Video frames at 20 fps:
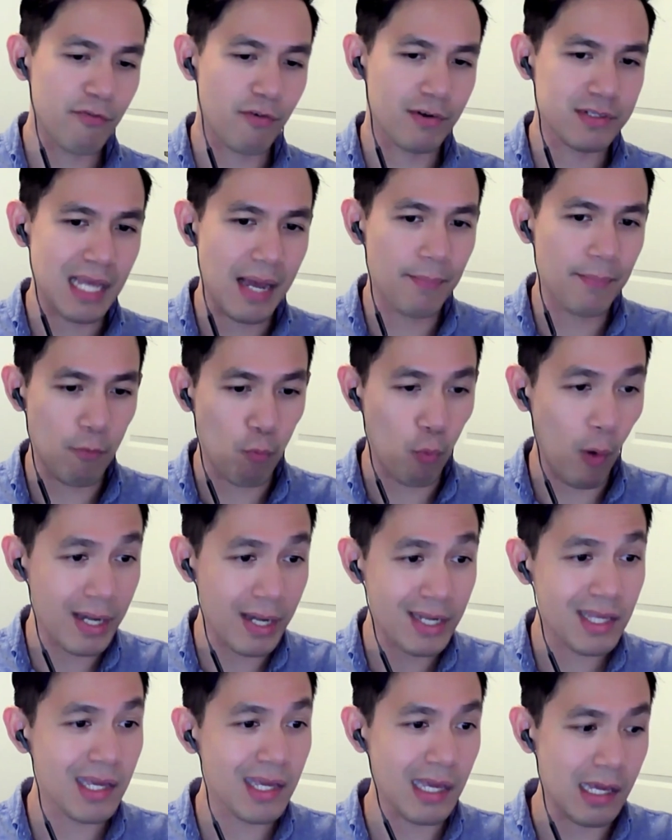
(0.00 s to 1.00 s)
For example,
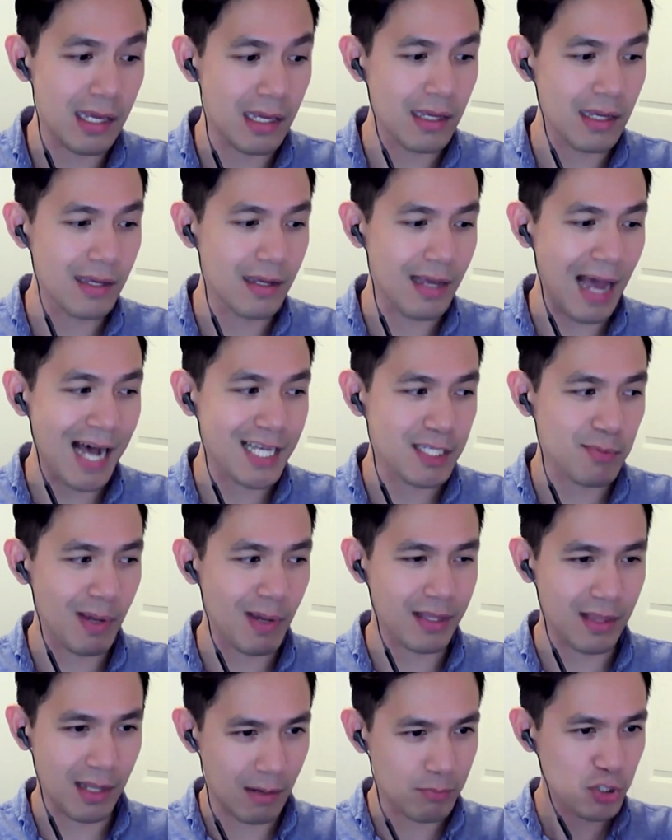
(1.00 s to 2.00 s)
one key
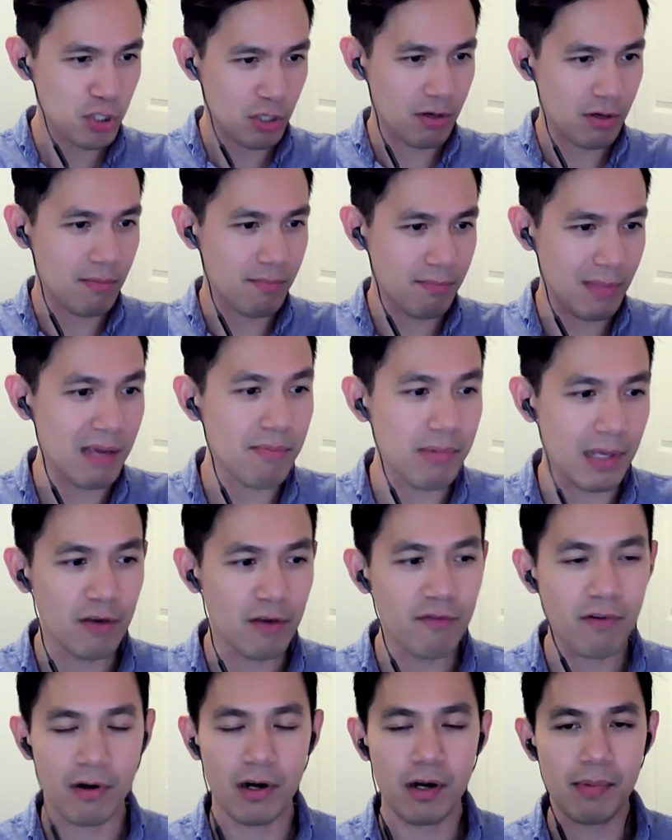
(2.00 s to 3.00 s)
aspect that I'm sure maybe
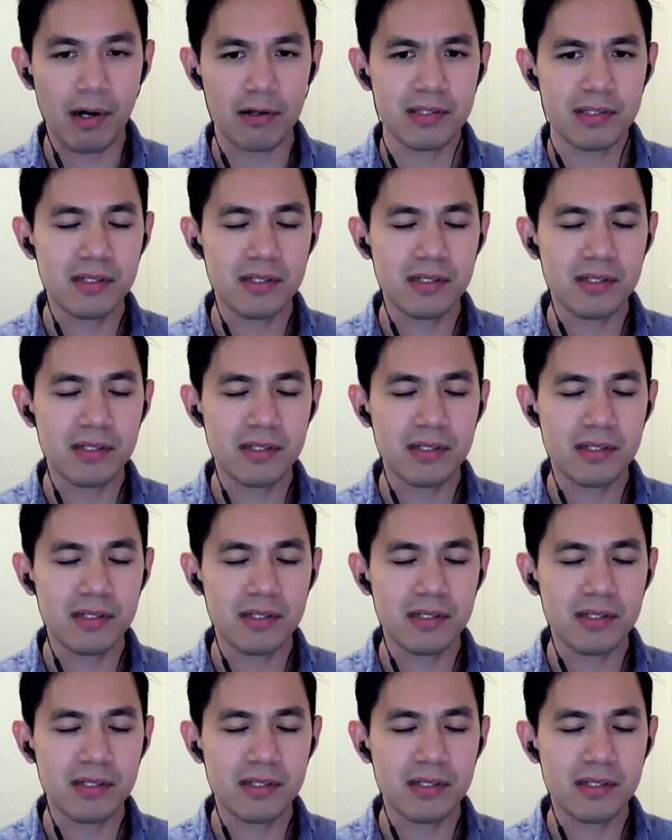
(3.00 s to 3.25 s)
you've heard about,